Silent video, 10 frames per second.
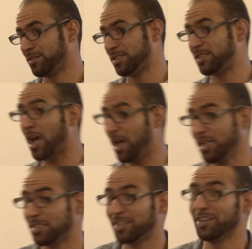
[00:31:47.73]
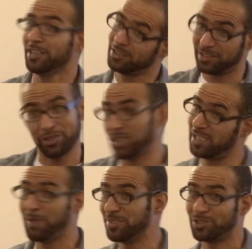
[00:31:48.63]
This are not it
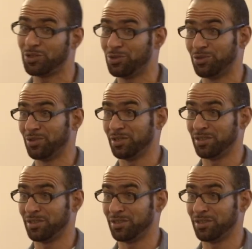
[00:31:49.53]
happens to you.